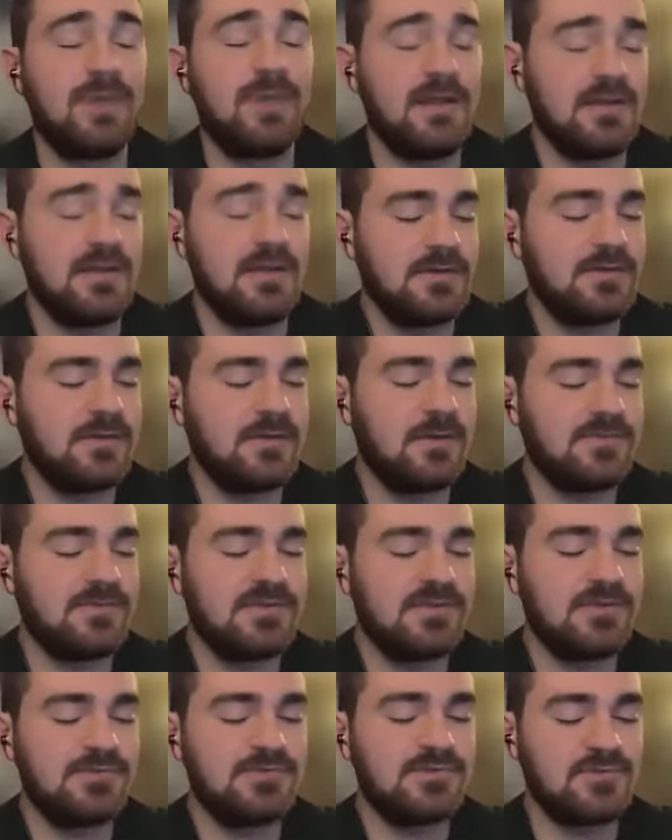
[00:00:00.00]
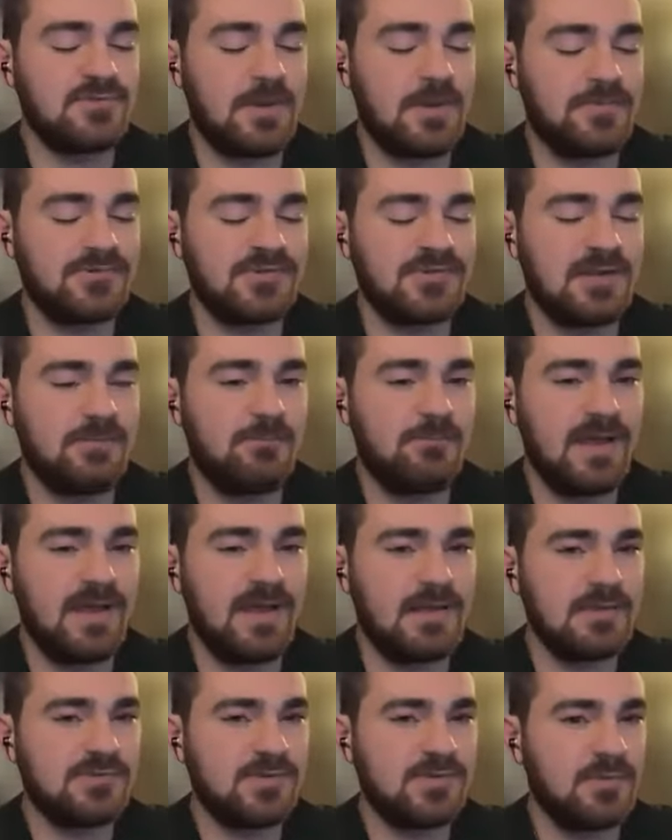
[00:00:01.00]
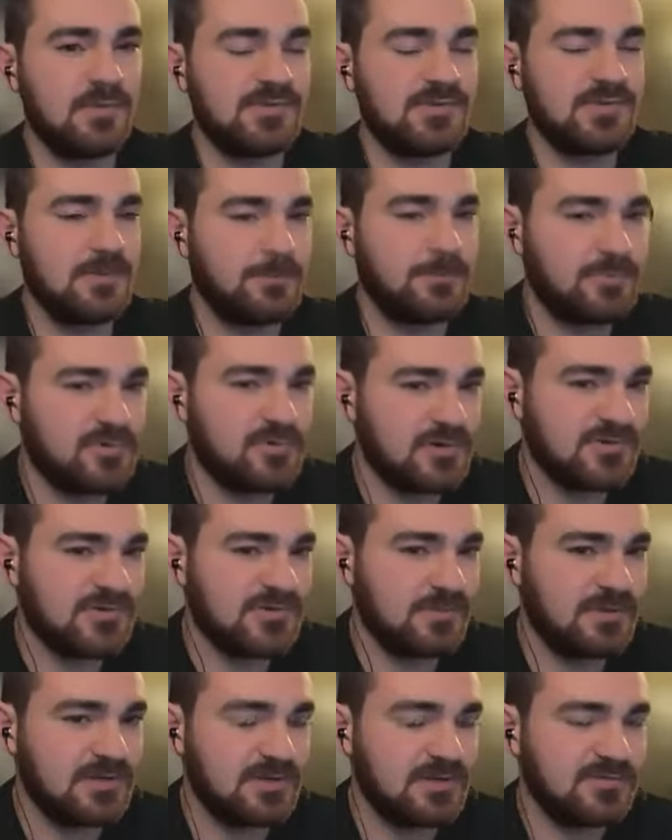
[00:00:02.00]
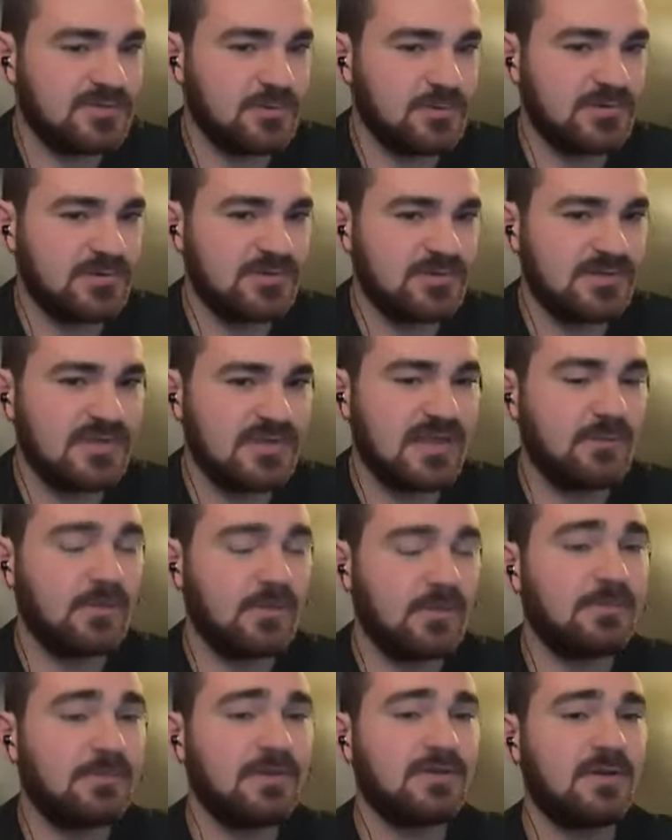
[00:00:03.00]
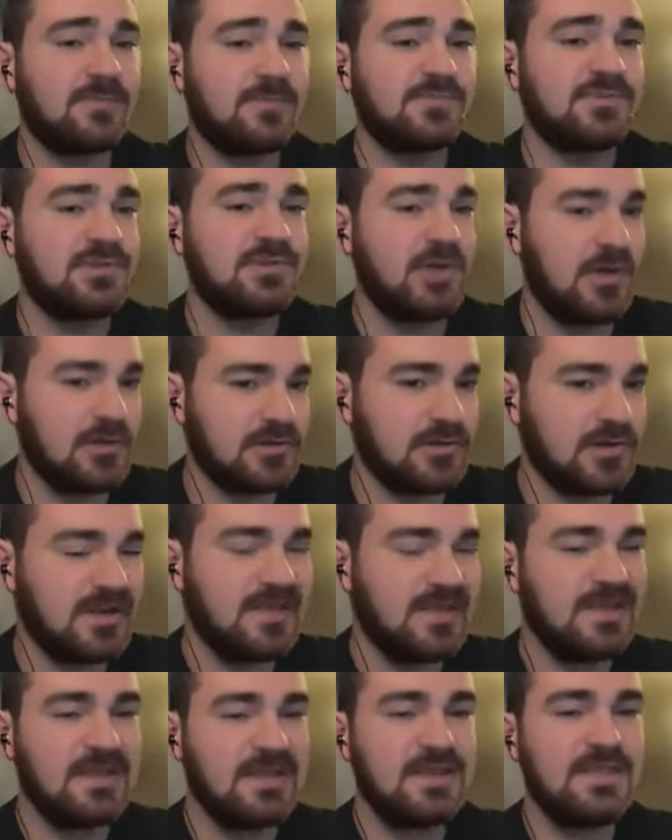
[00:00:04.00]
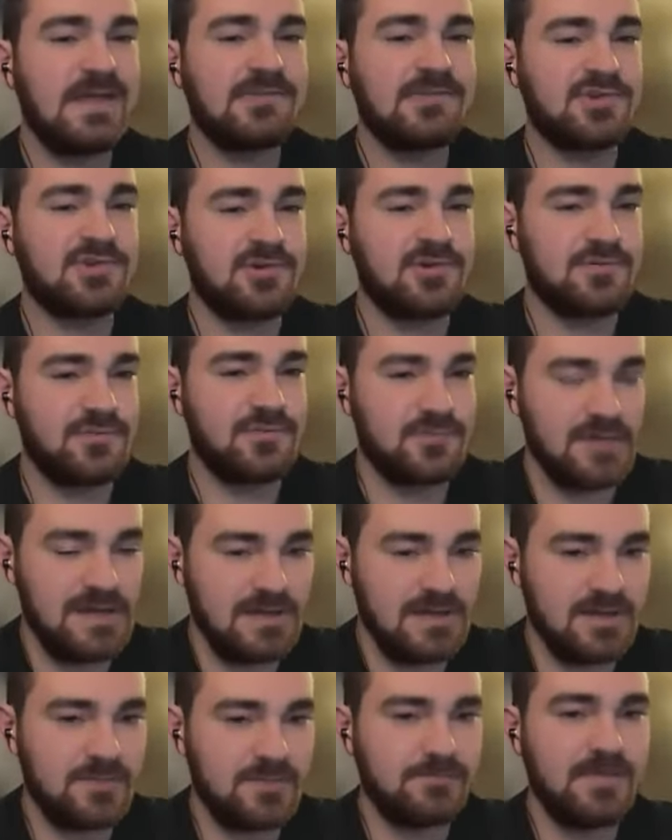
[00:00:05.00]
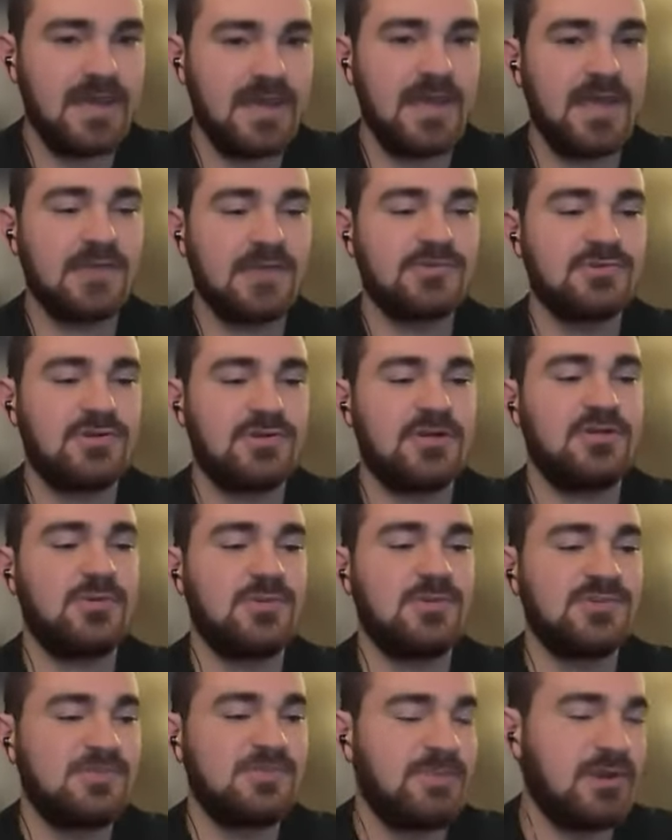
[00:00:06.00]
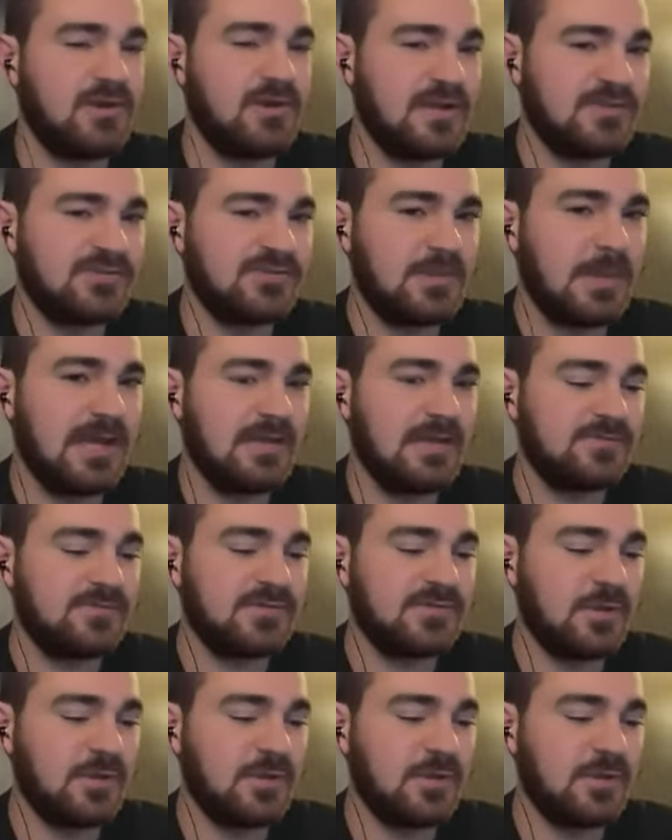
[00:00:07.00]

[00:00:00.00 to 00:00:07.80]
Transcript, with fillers: Bella um, is used to represent Bella's almost imprisonment of sorts, and then when it comes color, that's her freedom and starting mm. to hmm. experience life.